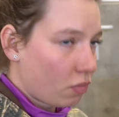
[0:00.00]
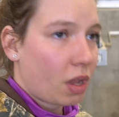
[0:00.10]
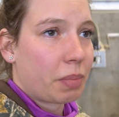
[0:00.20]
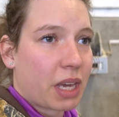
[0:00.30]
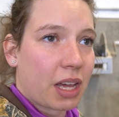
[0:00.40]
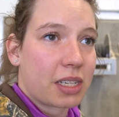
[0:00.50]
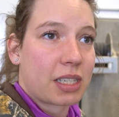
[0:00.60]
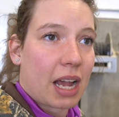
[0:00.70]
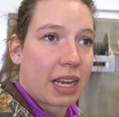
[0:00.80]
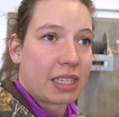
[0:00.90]
Because
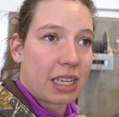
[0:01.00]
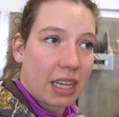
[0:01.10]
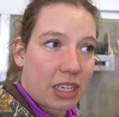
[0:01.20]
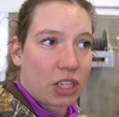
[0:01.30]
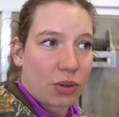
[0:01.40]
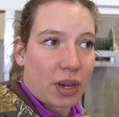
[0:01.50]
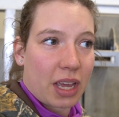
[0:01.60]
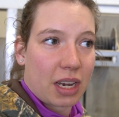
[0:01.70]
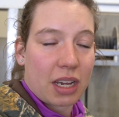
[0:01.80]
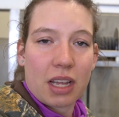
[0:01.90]
I did do
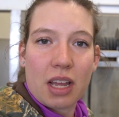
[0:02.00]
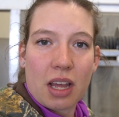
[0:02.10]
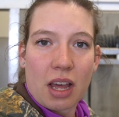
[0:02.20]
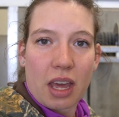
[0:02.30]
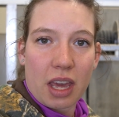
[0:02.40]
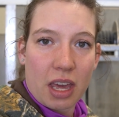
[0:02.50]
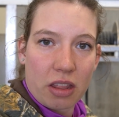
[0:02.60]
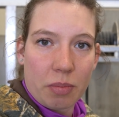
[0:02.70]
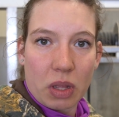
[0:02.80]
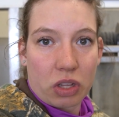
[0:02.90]
it in
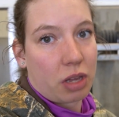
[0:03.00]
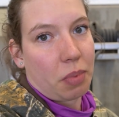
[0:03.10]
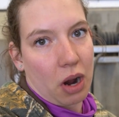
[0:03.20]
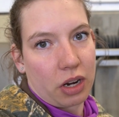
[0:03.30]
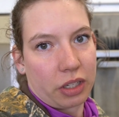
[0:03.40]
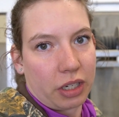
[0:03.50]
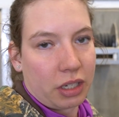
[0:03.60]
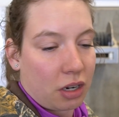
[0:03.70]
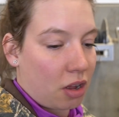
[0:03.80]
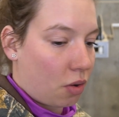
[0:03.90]
the milking parlor
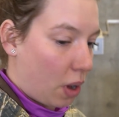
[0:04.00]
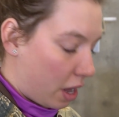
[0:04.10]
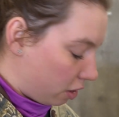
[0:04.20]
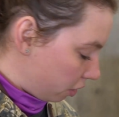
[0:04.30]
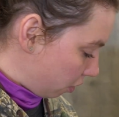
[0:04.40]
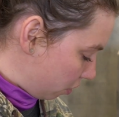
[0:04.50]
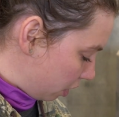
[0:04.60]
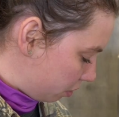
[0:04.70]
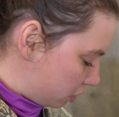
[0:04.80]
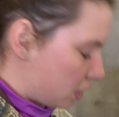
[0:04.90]
a while ago, and
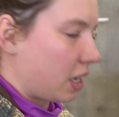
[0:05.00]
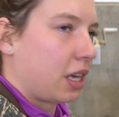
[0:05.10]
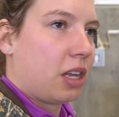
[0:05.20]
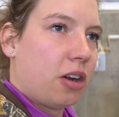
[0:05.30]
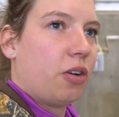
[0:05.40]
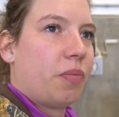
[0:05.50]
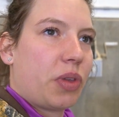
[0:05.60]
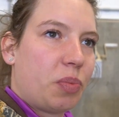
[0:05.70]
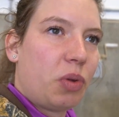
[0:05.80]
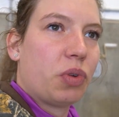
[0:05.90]
I was like, you know,
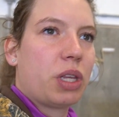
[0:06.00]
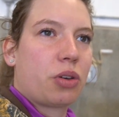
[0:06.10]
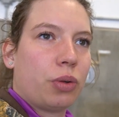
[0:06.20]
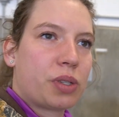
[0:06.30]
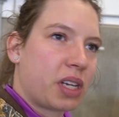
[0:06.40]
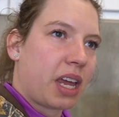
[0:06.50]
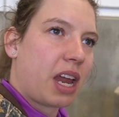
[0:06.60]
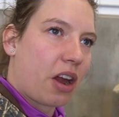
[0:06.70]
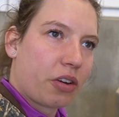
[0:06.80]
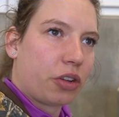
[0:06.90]
it'd be really cool to get
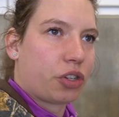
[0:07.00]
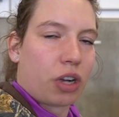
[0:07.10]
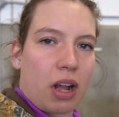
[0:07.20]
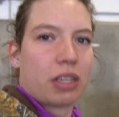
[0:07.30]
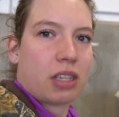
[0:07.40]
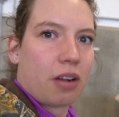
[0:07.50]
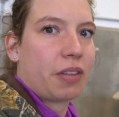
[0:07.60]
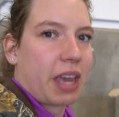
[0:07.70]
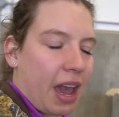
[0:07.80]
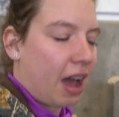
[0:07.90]
aerial shots of
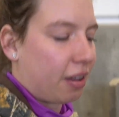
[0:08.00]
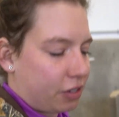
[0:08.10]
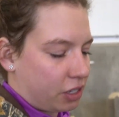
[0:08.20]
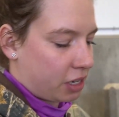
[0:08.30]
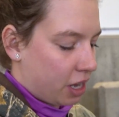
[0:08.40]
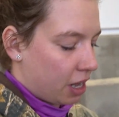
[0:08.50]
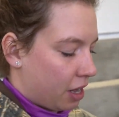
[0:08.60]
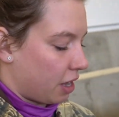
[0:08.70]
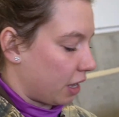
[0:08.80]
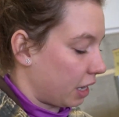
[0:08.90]
the calves.
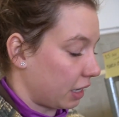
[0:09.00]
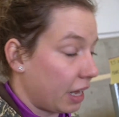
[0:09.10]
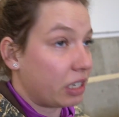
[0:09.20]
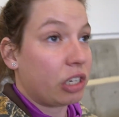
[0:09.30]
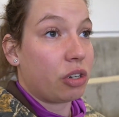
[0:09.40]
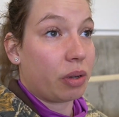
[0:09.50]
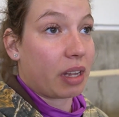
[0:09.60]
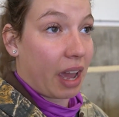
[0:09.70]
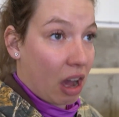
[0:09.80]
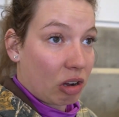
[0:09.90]
And I'd like to do it in
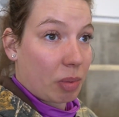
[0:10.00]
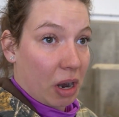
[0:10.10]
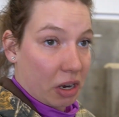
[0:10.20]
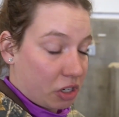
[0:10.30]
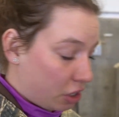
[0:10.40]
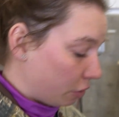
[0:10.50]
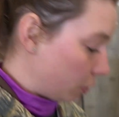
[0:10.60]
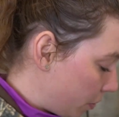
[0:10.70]
the cow barn too.